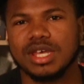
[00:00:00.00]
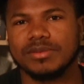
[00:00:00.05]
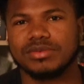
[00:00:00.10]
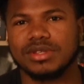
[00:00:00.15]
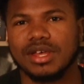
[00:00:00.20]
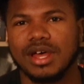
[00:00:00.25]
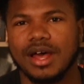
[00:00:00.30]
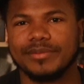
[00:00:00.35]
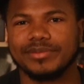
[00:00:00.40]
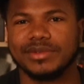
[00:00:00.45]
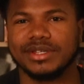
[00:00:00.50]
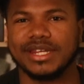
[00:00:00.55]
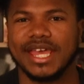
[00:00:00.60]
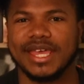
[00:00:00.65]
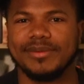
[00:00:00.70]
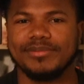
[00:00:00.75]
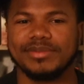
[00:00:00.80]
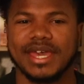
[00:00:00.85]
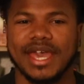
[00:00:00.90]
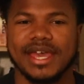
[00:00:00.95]
up the
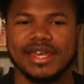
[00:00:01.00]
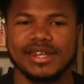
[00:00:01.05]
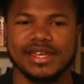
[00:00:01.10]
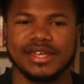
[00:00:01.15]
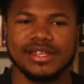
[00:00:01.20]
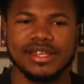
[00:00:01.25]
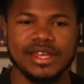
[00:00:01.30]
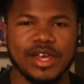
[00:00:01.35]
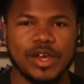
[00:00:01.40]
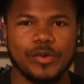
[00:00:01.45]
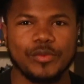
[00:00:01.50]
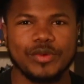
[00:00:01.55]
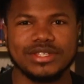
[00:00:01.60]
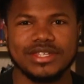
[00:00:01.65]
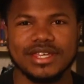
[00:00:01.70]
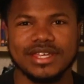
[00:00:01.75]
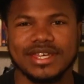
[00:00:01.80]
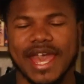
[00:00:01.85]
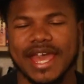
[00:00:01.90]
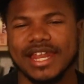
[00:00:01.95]
name Kanan, we
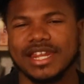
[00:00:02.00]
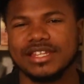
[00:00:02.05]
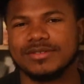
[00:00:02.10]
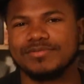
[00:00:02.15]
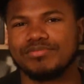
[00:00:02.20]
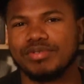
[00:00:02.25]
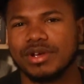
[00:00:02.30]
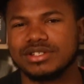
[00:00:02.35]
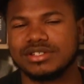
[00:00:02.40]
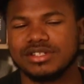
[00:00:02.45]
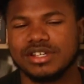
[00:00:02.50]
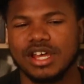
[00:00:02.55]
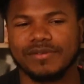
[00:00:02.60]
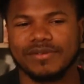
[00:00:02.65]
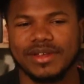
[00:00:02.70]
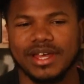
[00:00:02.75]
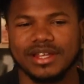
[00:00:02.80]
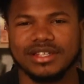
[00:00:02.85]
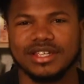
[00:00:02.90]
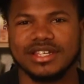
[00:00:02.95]
see Kanan just brush it
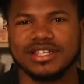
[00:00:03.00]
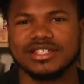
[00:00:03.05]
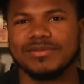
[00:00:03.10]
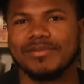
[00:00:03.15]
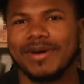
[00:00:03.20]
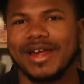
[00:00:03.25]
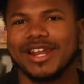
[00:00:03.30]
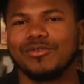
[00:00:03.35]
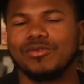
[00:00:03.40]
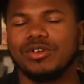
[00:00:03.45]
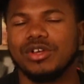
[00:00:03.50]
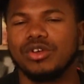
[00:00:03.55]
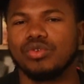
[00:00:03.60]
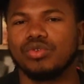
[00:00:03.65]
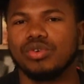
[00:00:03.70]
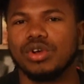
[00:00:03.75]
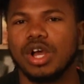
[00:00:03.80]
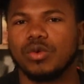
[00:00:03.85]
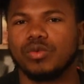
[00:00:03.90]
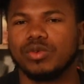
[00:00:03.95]
off like, look, it's somebody we
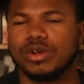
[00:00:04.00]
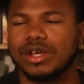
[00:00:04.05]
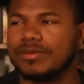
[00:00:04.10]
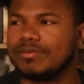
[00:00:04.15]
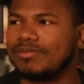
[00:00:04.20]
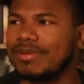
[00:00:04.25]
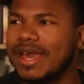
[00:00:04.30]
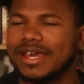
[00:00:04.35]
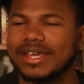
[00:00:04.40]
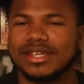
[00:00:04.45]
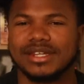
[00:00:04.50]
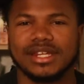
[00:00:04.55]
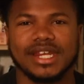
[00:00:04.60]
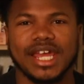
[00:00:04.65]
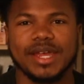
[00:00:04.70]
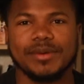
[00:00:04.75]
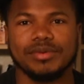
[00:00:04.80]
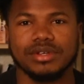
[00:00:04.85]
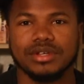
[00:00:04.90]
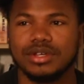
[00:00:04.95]
grew up with back in the
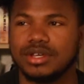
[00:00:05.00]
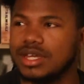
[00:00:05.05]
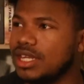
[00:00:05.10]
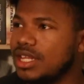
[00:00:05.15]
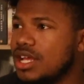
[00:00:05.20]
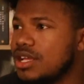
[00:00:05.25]
neighborhood.